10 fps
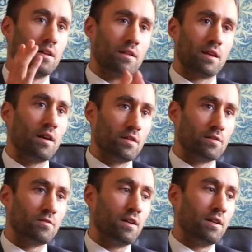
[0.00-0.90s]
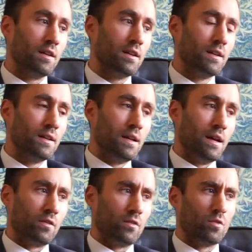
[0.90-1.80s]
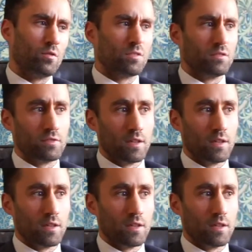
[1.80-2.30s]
I think others find it as a sort of